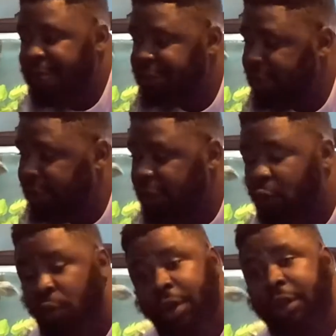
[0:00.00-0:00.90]
think it
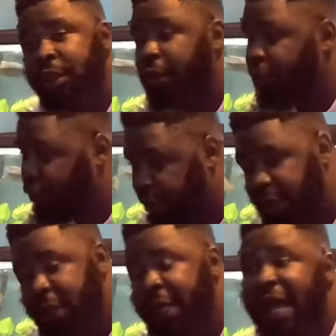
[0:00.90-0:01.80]
works great,
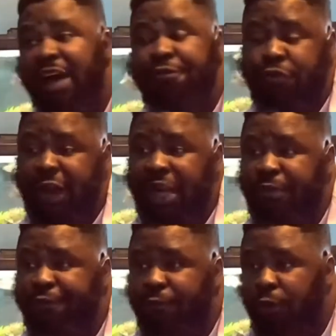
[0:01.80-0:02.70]
and I've tried it
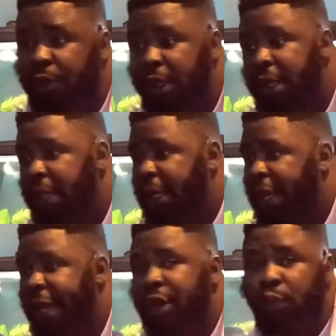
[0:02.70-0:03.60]
before
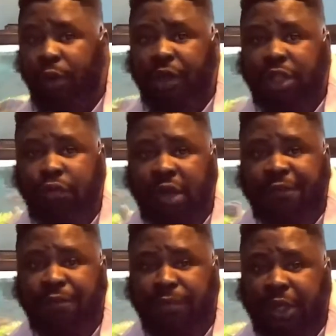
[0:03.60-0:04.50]
and it works great
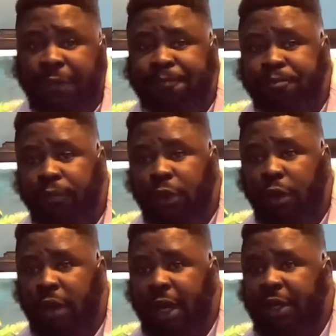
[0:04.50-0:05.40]
for me. All
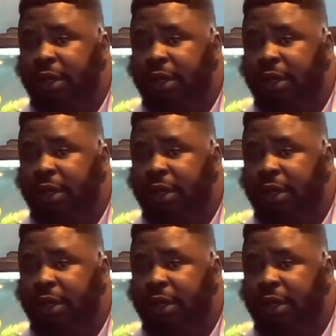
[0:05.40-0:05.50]
right.